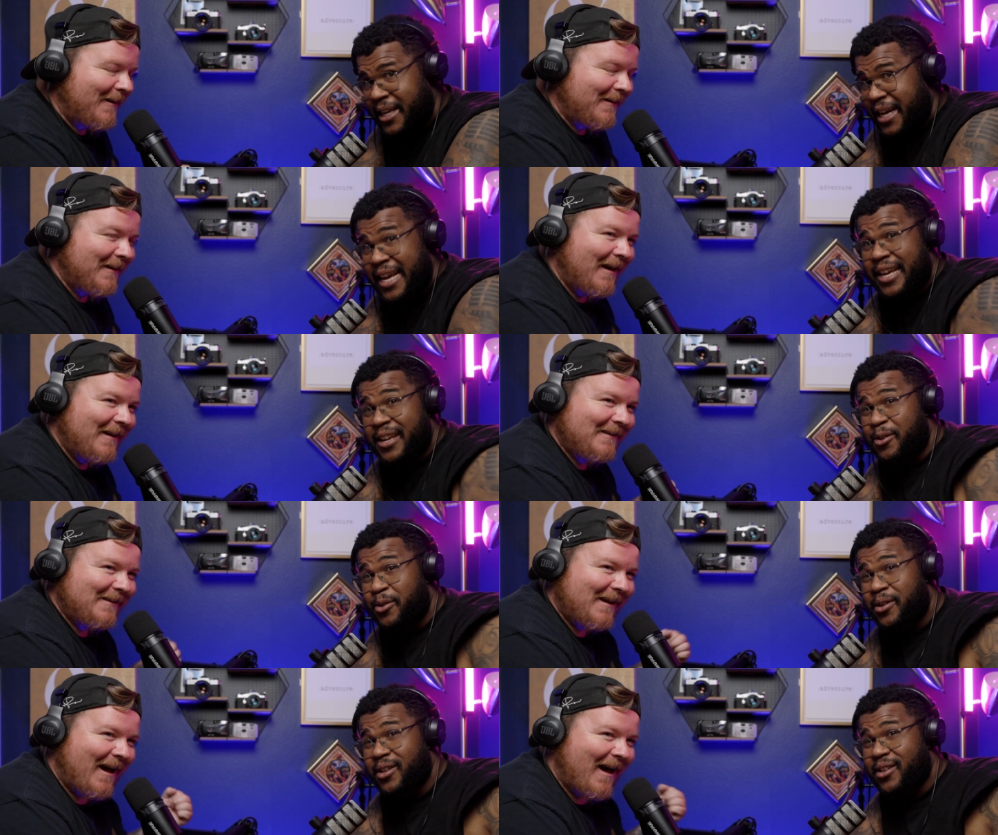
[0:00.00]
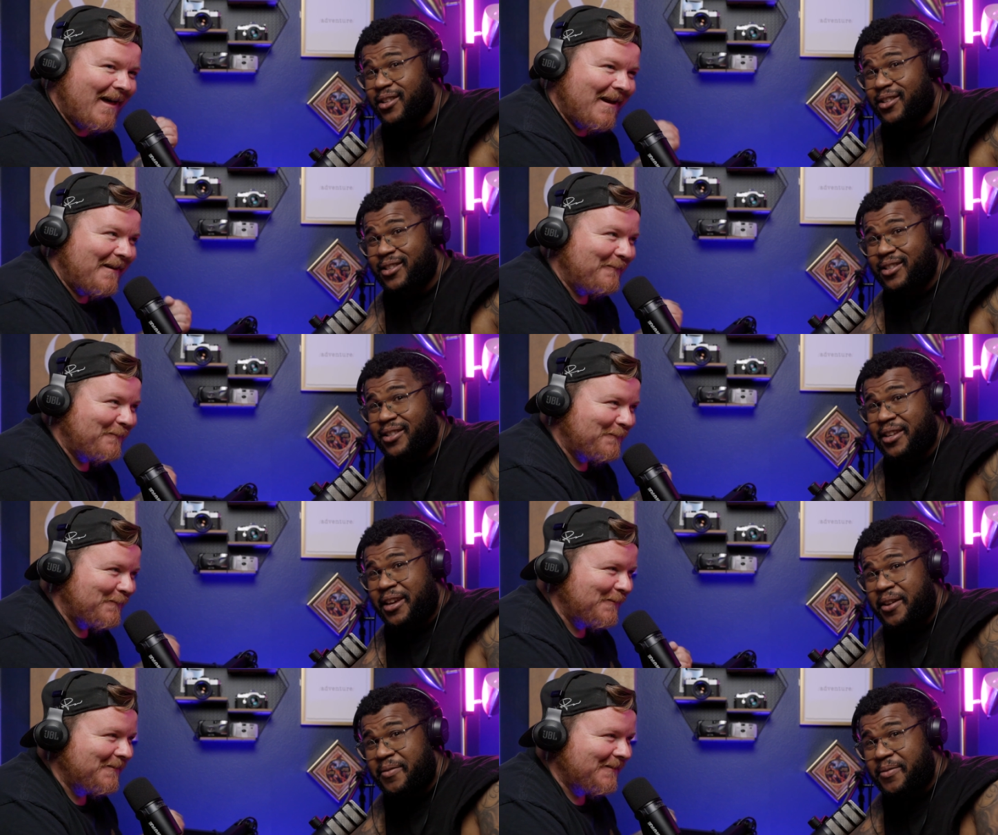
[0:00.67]
Speaker 1: Dang, I, I got it
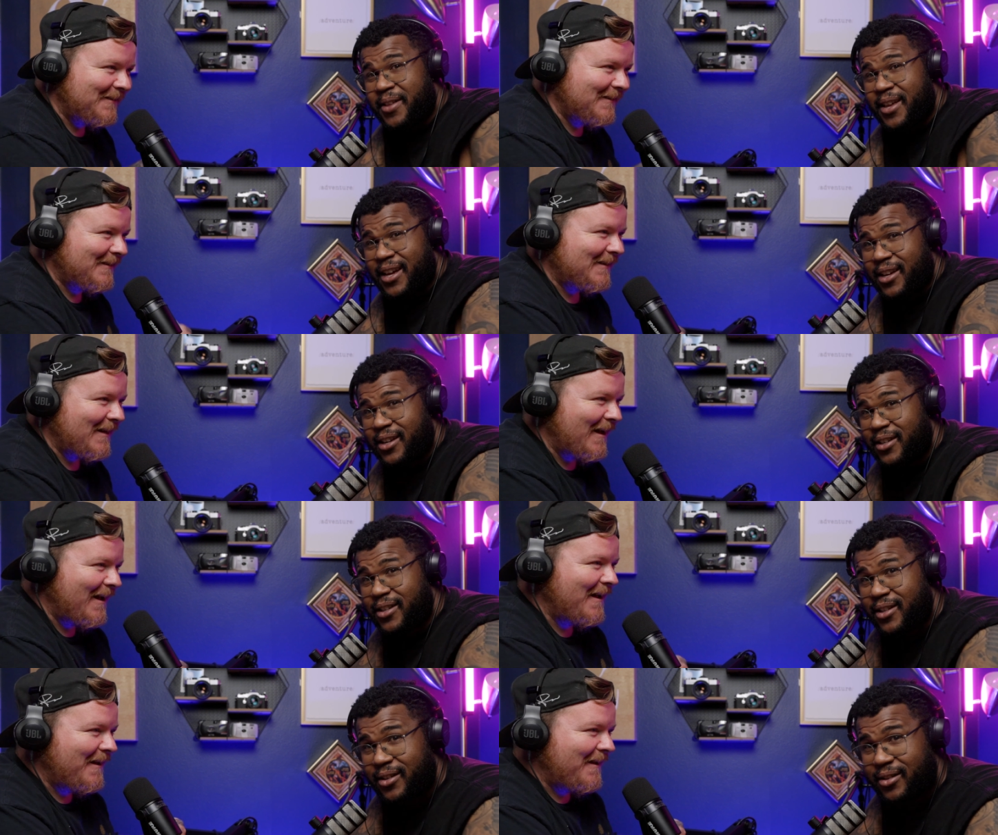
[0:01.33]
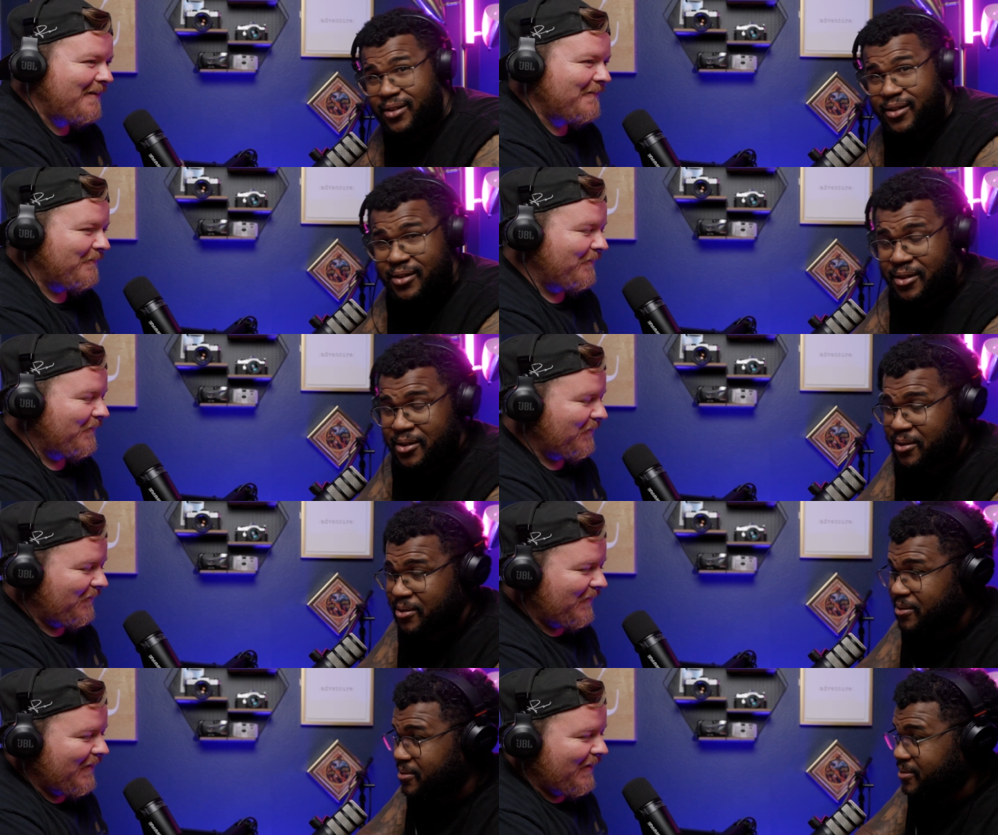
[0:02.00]
first that,
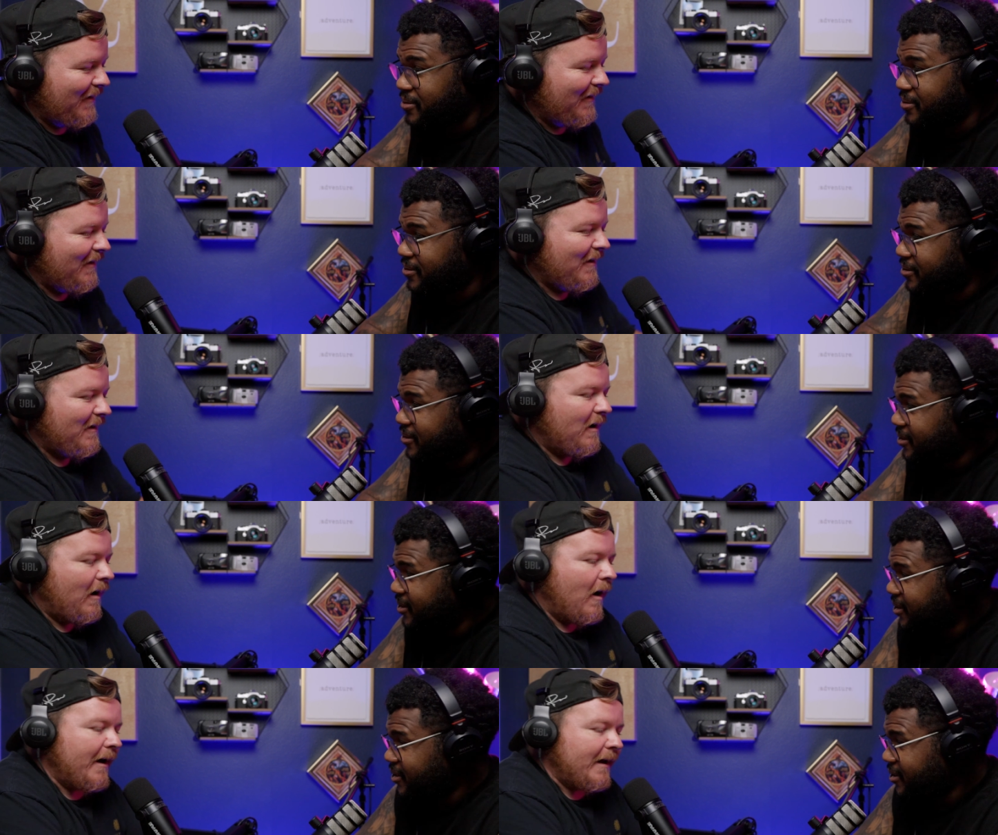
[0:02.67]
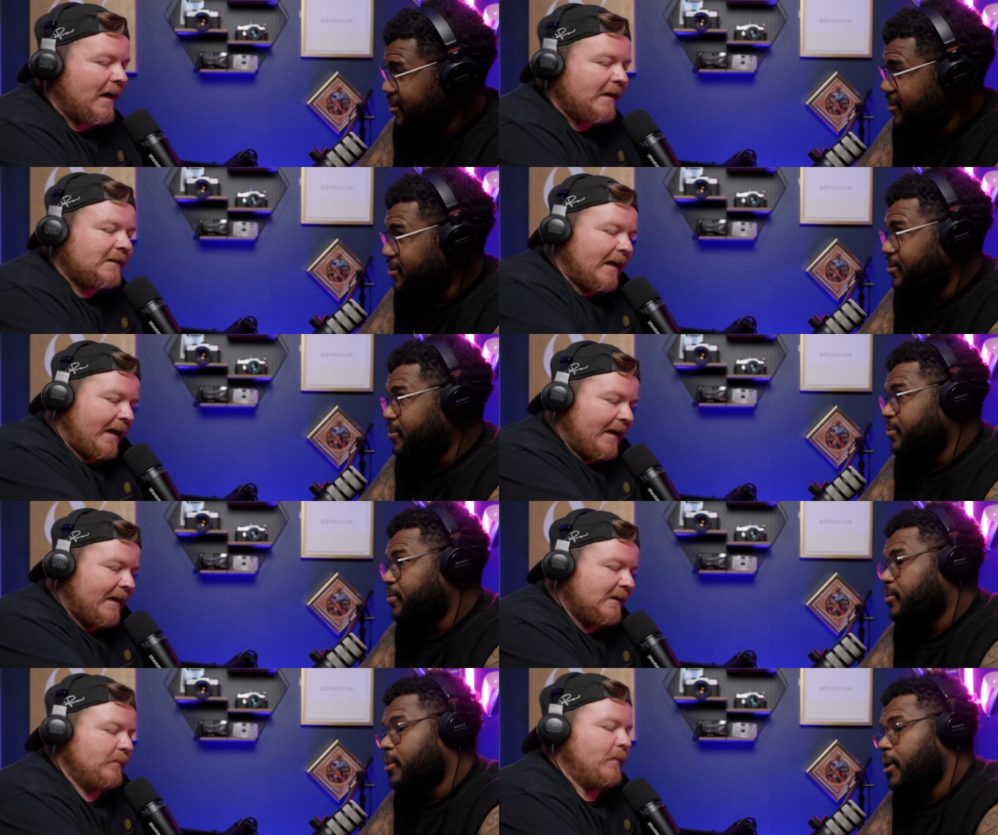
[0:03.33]
Speaker 2: time. All right, guys,
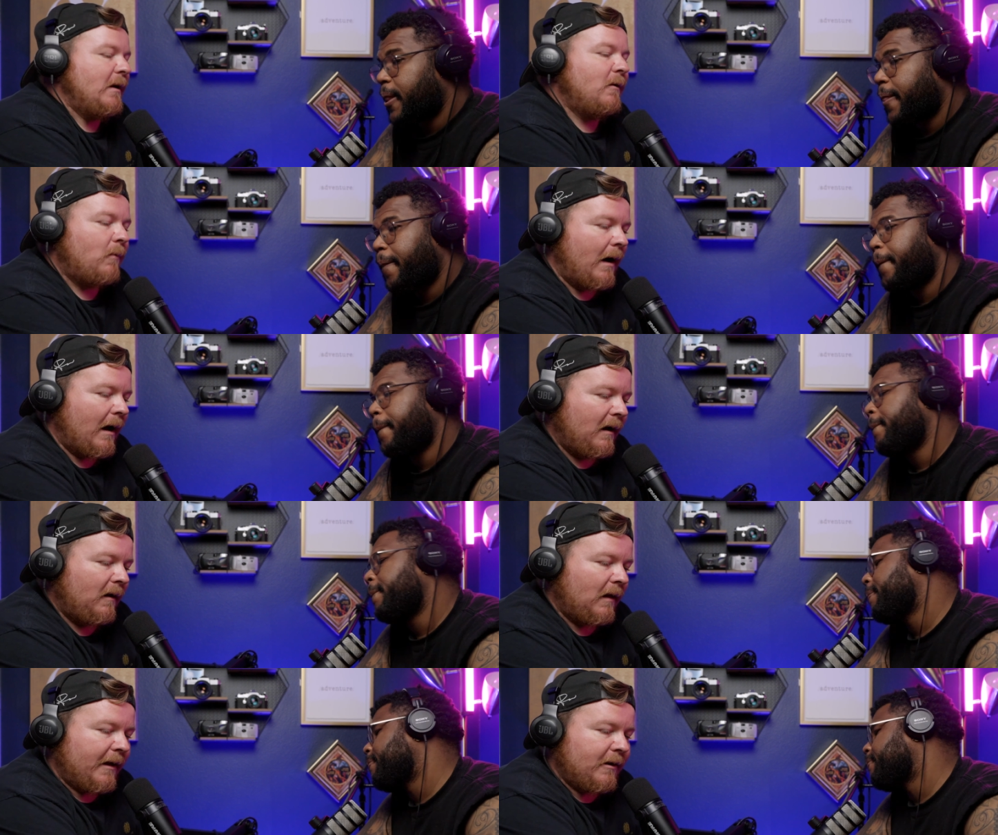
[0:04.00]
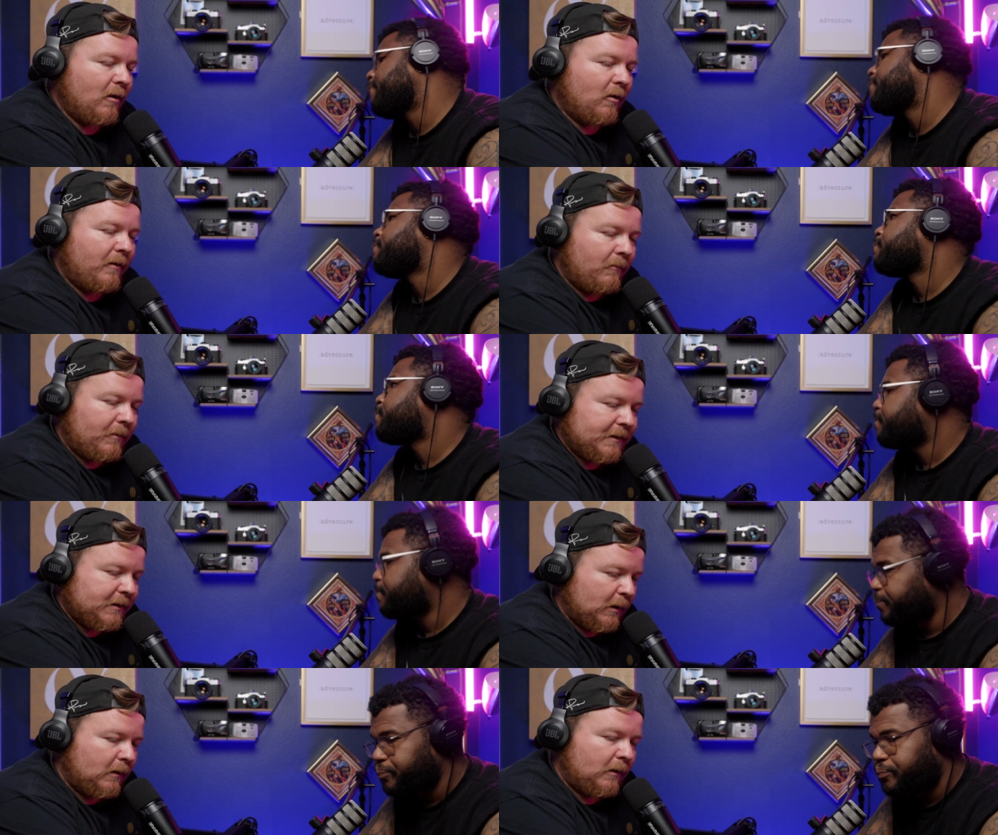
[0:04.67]
it has been a while. I know that
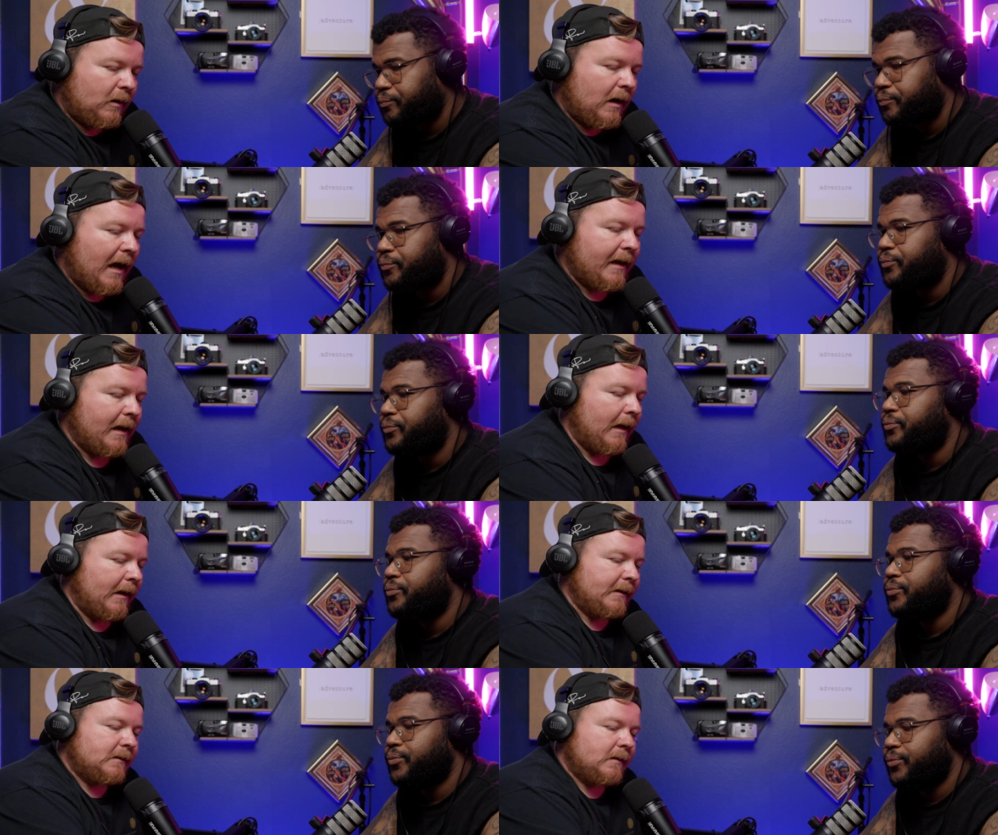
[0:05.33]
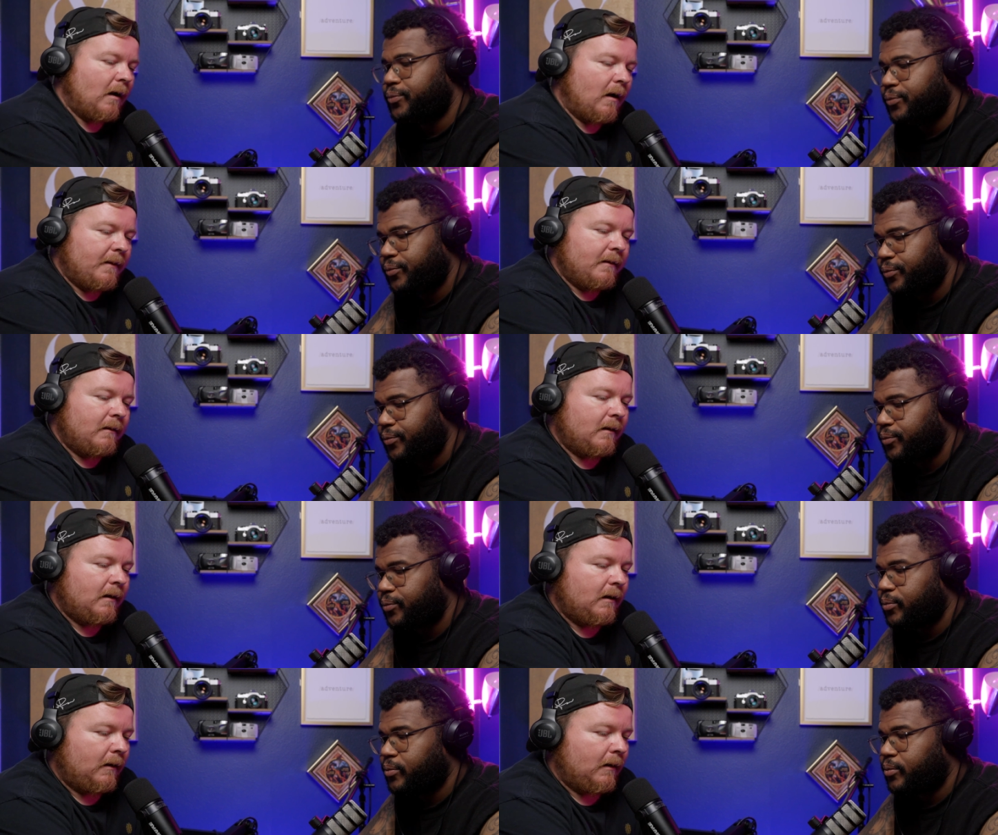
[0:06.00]
we took a little hiatus on
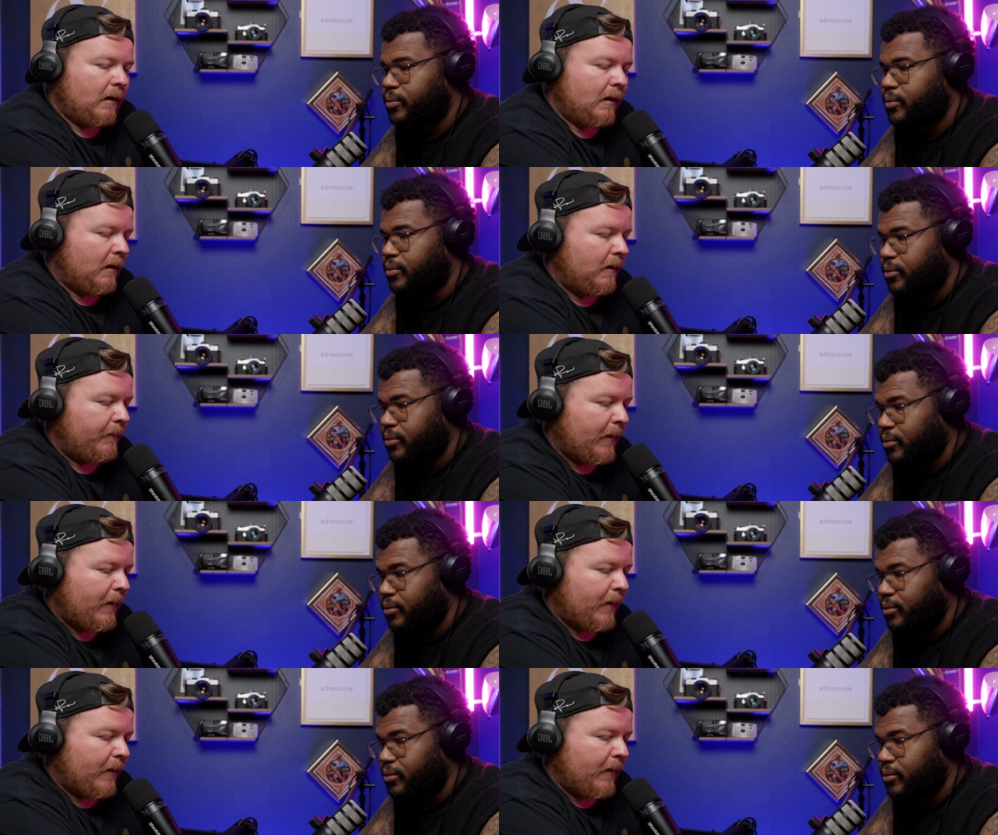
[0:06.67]
the uh,